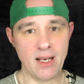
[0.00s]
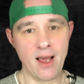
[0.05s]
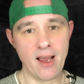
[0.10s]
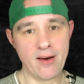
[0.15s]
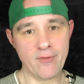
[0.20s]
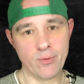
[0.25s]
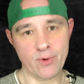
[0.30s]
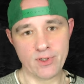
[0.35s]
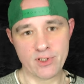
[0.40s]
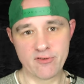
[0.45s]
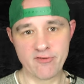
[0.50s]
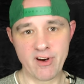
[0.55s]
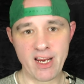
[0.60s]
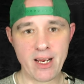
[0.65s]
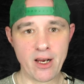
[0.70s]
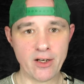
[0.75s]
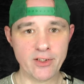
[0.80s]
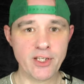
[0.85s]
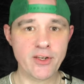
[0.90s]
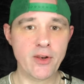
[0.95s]
life was
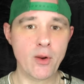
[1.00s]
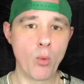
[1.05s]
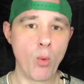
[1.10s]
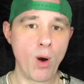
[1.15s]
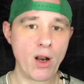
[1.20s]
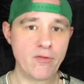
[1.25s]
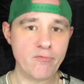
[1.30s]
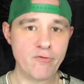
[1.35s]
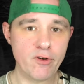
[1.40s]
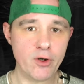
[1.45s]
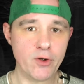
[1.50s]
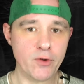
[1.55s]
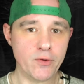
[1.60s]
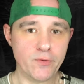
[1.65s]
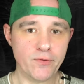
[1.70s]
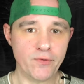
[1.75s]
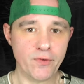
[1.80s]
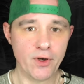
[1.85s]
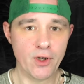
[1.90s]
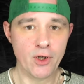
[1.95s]
great under the one
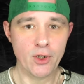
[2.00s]
roof.